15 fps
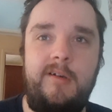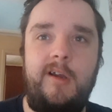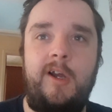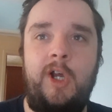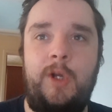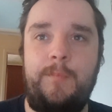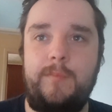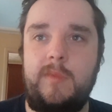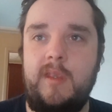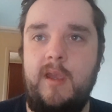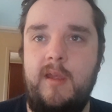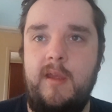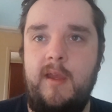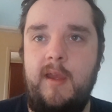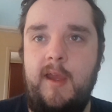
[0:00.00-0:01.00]
It
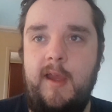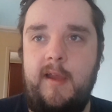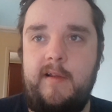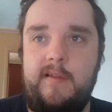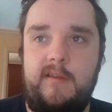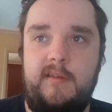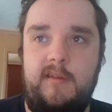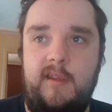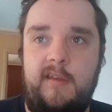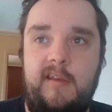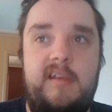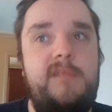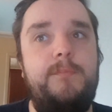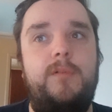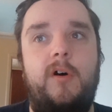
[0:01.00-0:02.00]

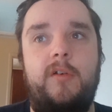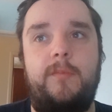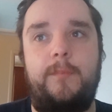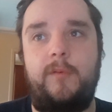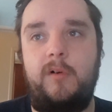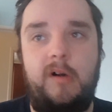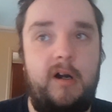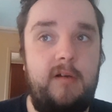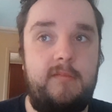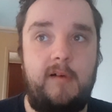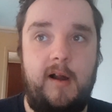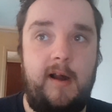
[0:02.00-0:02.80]
is possible.